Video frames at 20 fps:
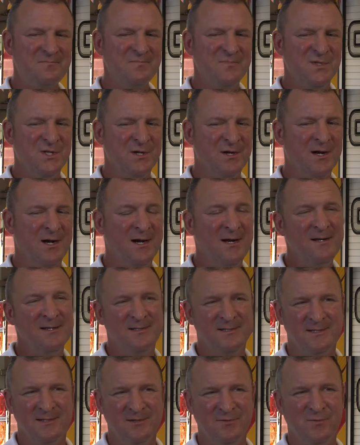You know,
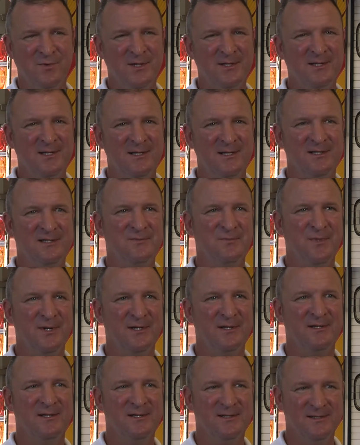honestly, the one thing that's
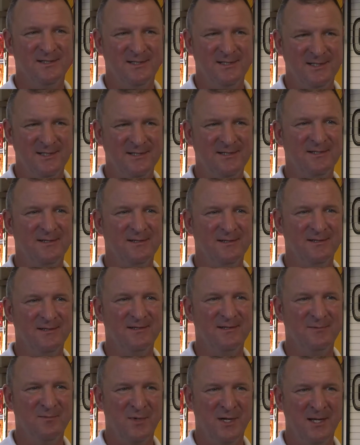been consistent
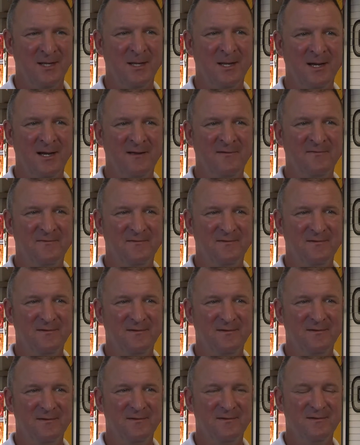in my life
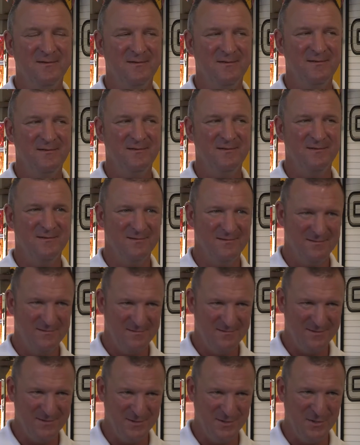
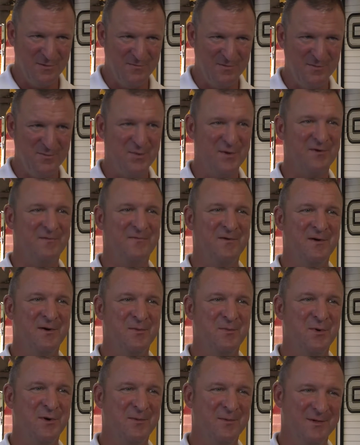is Overland Park Fire
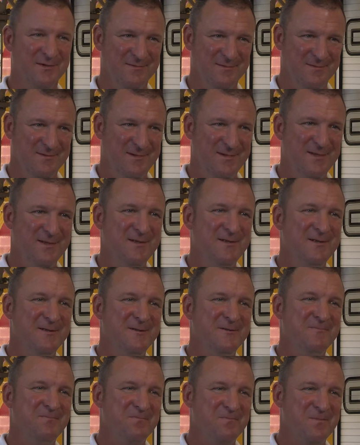Department.
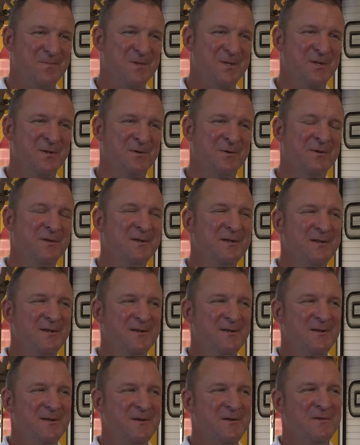You know,
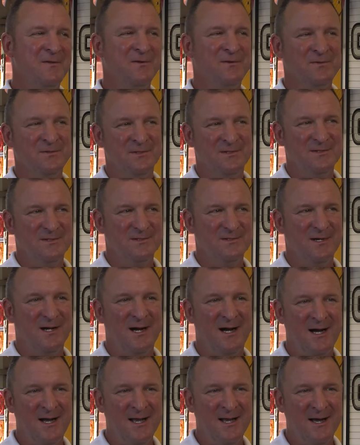those
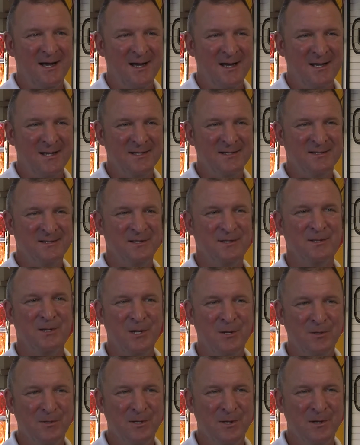high highs, the
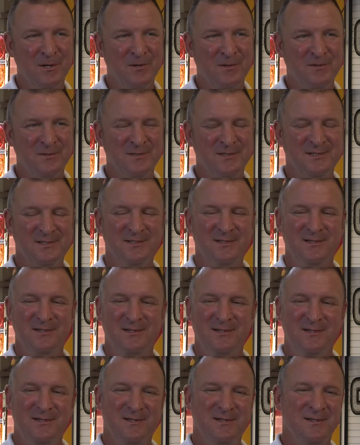low lows,
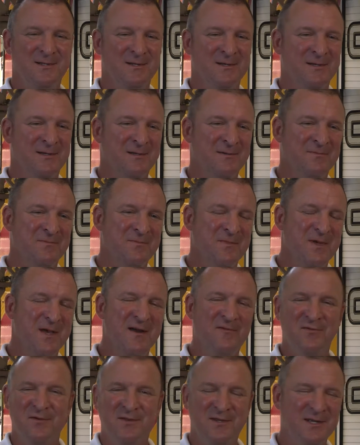the
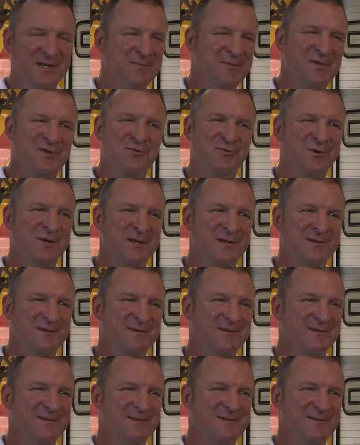everything in between,